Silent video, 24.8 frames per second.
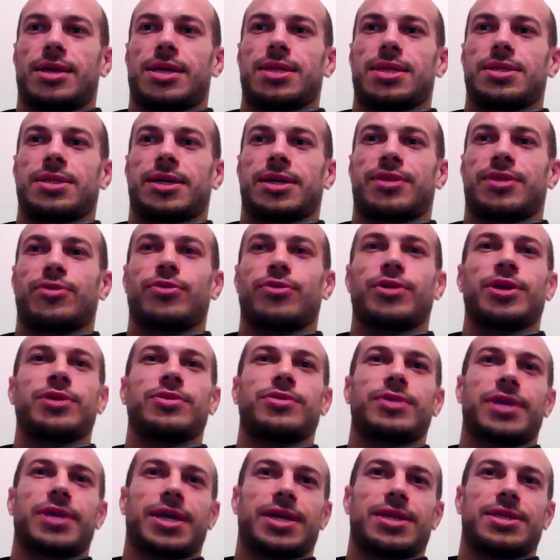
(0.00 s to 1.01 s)
because I thought I
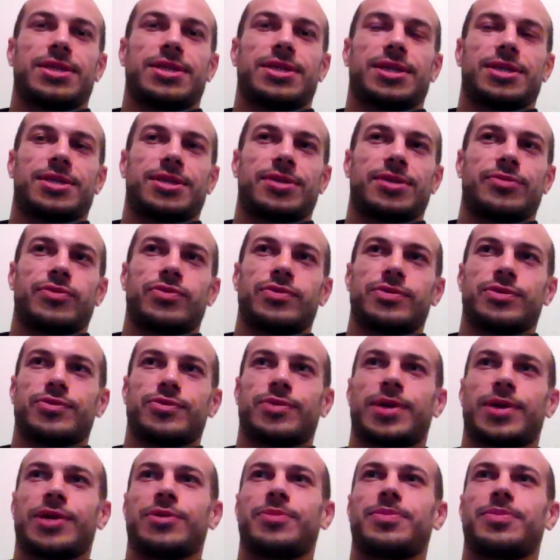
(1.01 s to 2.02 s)
knew the ADCC rules
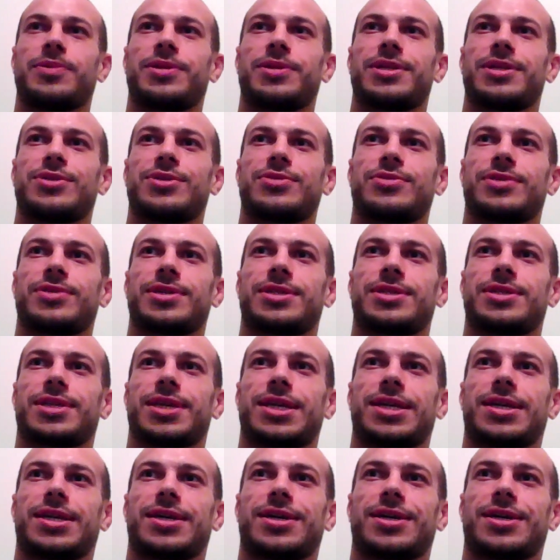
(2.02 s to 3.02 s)
well, but there's always
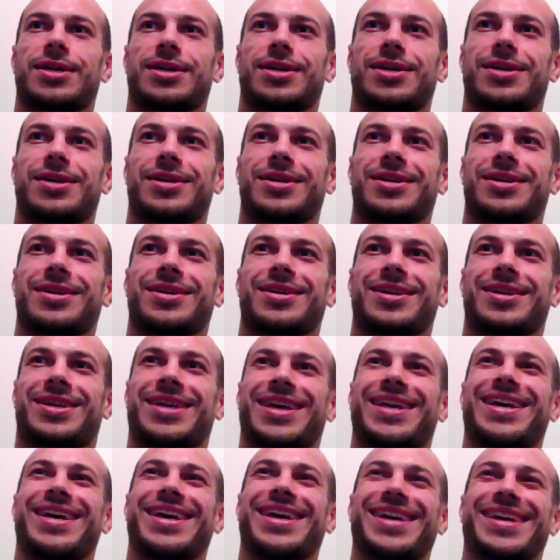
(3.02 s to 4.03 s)
a
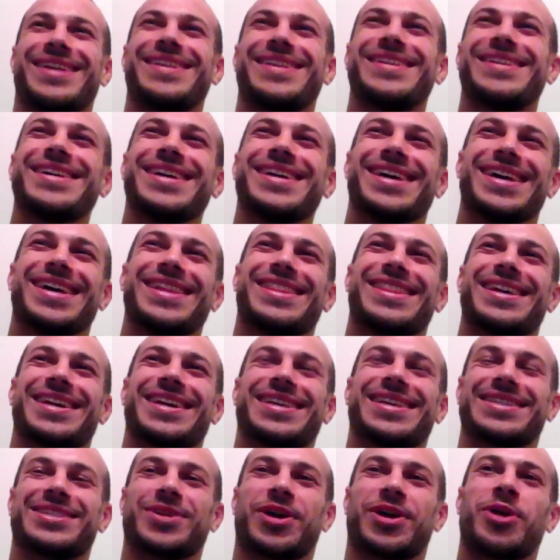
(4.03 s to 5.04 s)

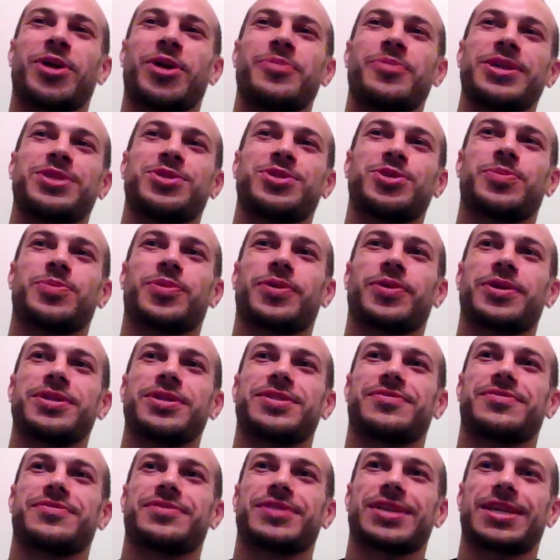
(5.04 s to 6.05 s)
thing in it. So I got my 2
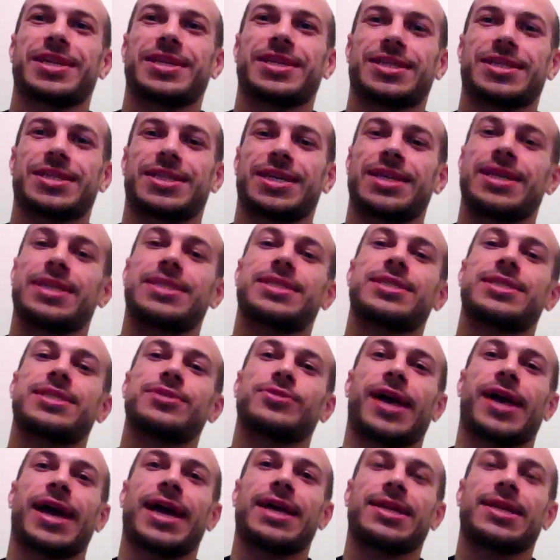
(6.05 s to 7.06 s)
points for the guillotine. I
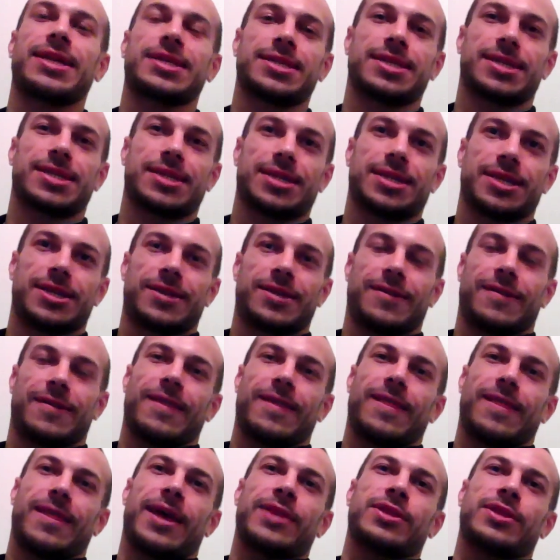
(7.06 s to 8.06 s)
still had it.
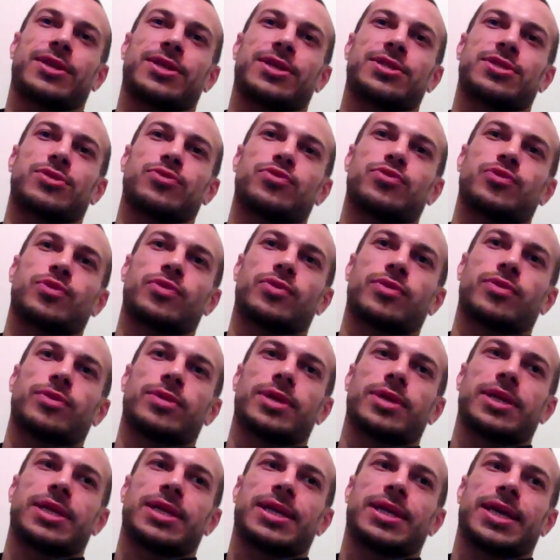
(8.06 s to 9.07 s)
And because the
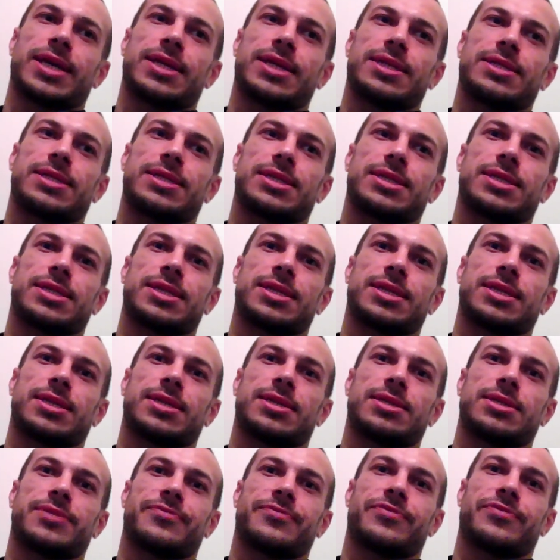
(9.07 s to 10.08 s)
rule in
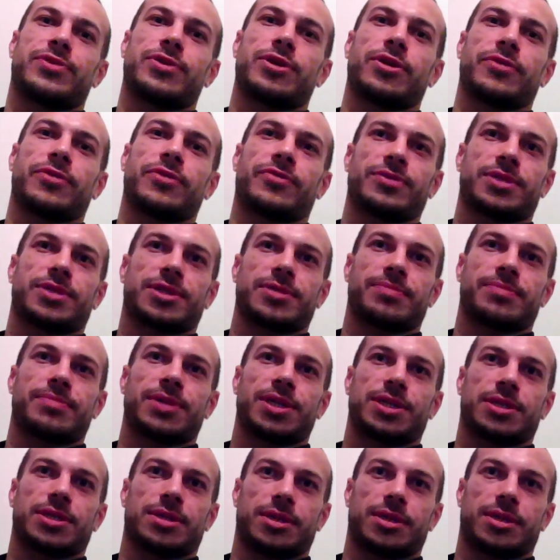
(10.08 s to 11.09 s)
ADCC is if you go for a
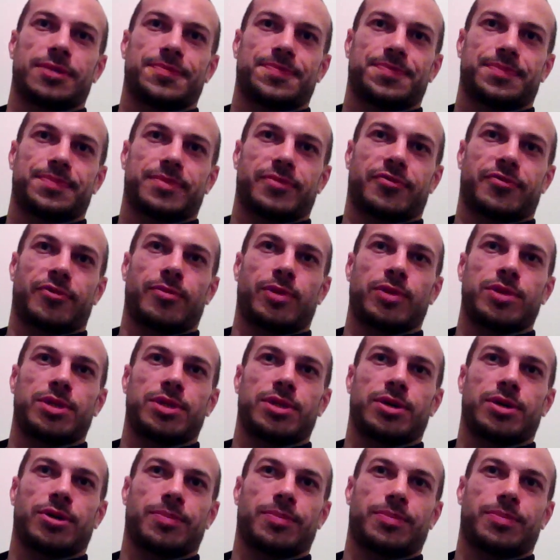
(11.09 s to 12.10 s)
submission from on
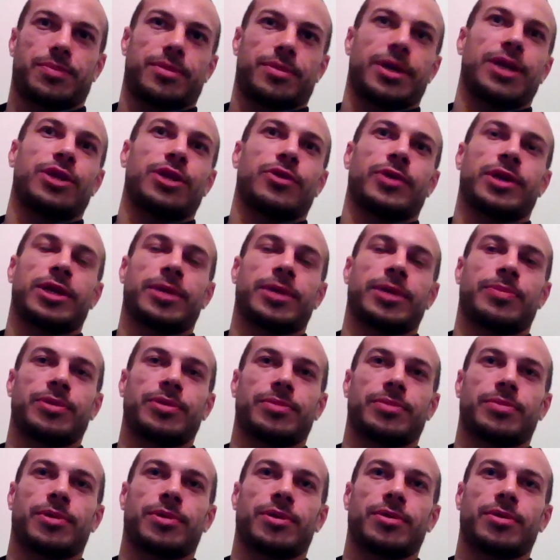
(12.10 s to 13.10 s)
top and you end up
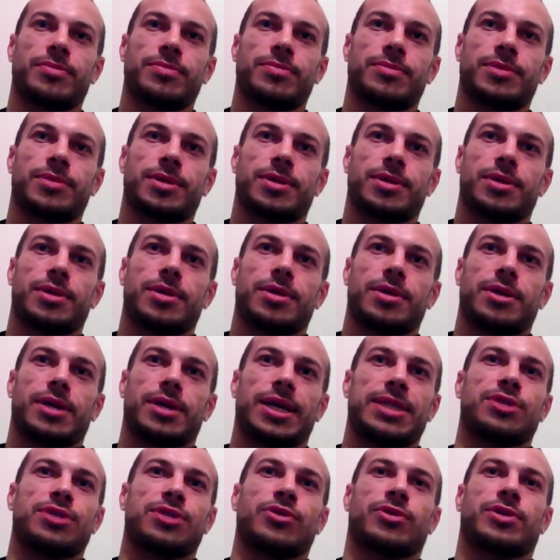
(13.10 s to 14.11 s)
on the bottom,
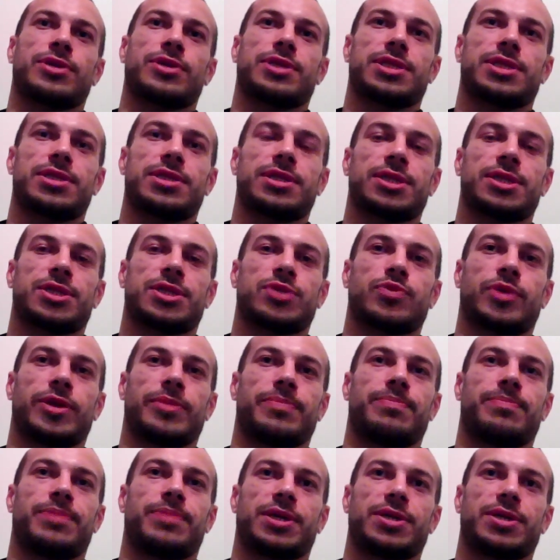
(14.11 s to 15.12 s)
it's not considered a
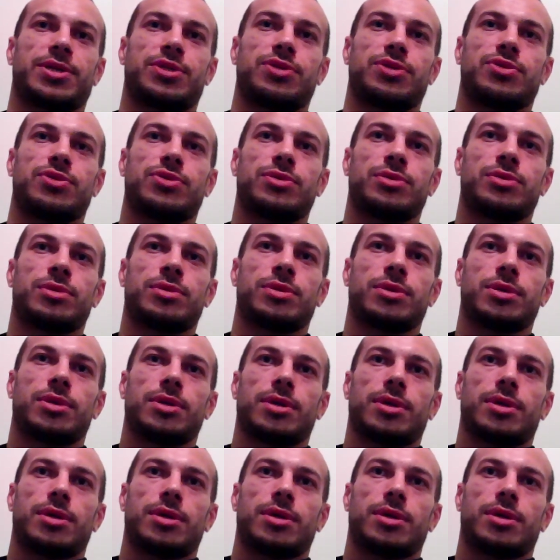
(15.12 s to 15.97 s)
sweep because you